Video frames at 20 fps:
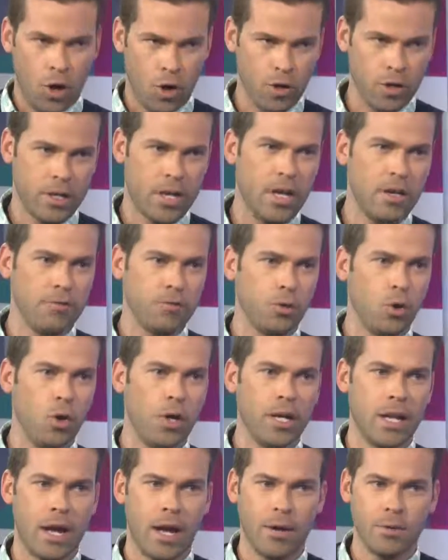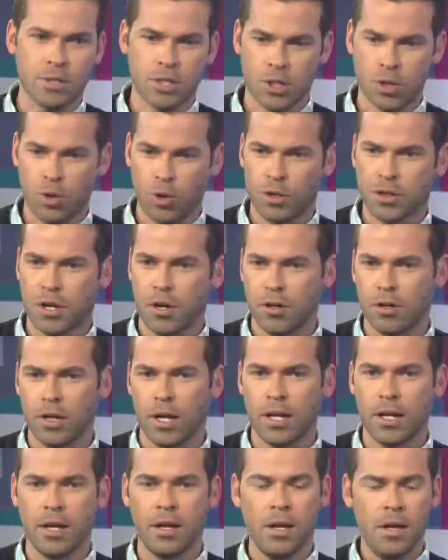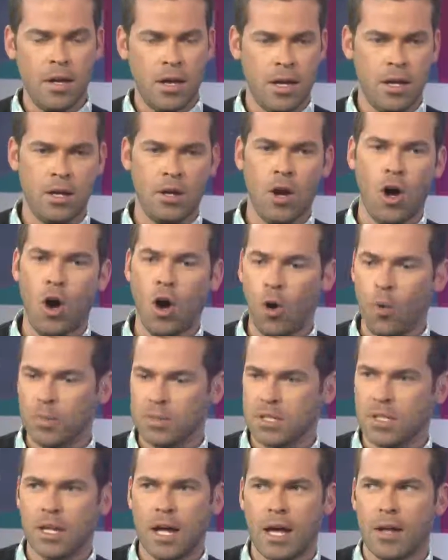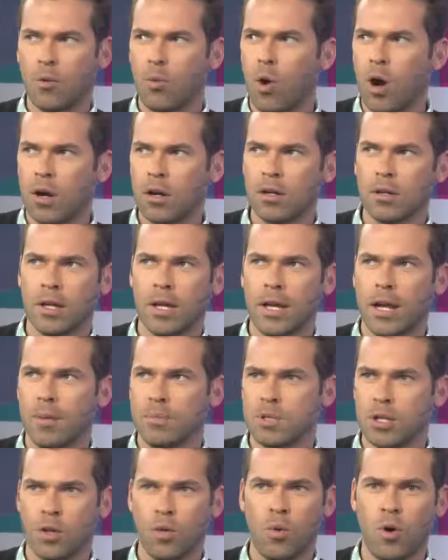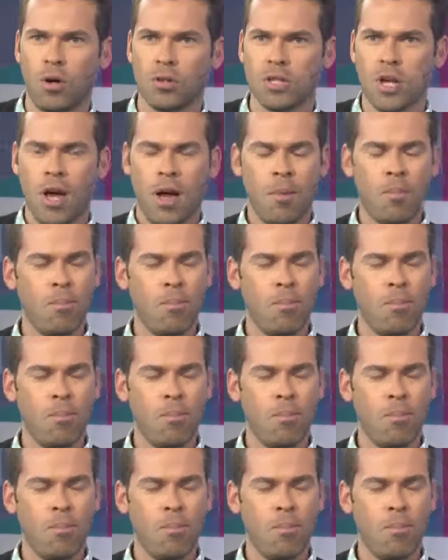Hurricane Floyd. I was in North Carolina in homes that had water line up to the walls.